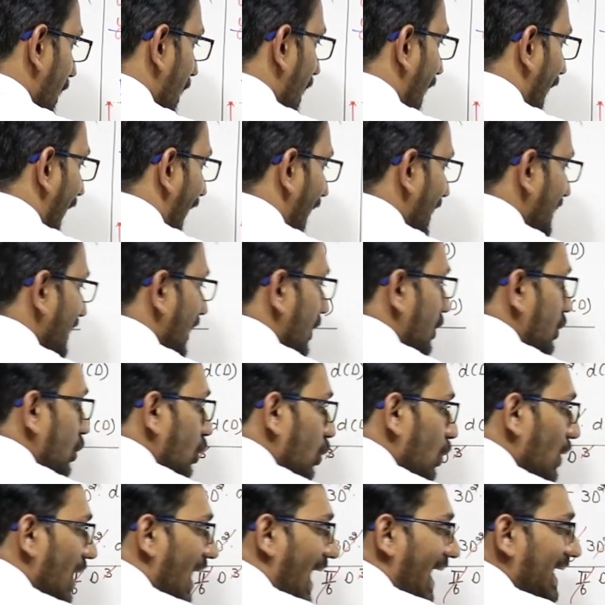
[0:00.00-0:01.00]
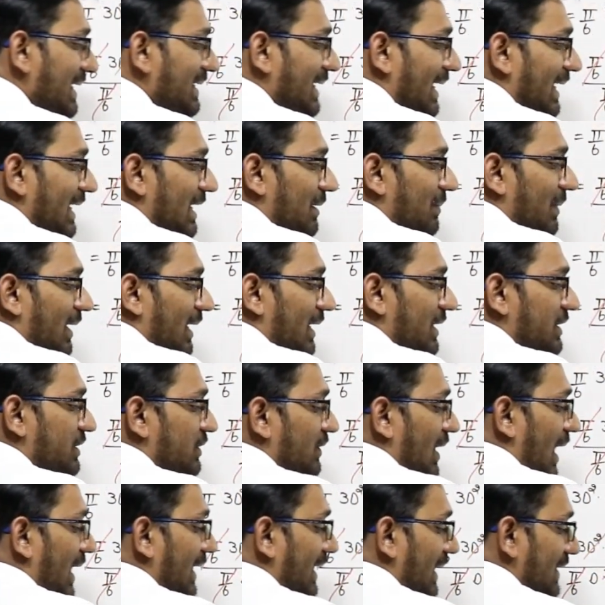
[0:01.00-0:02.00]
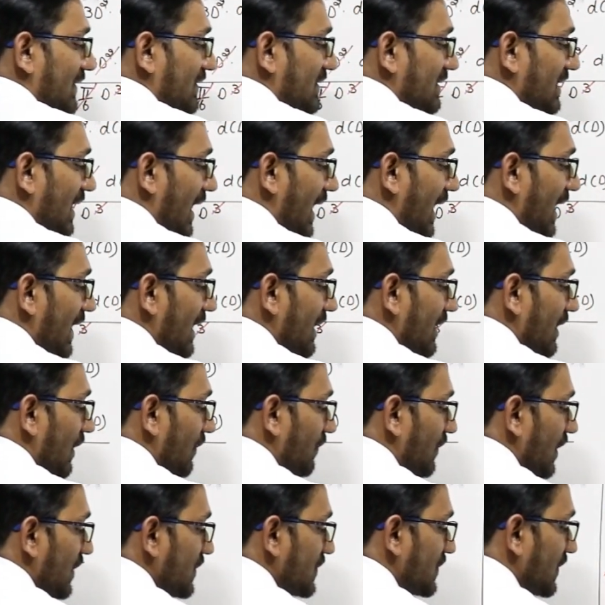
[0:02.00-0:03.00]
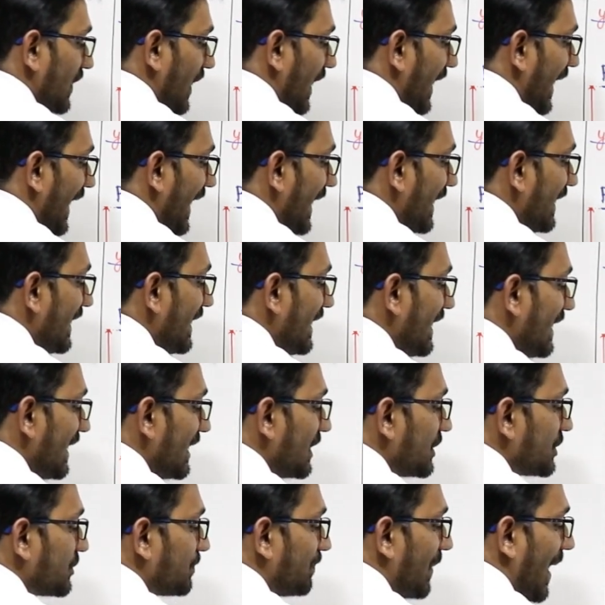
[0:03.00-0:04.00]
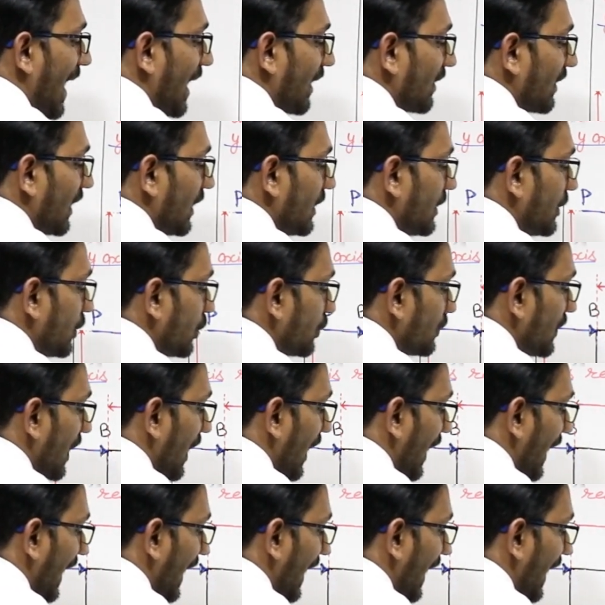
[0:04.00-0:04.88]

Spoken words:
And the two line elements, I can say this AD is parallel to the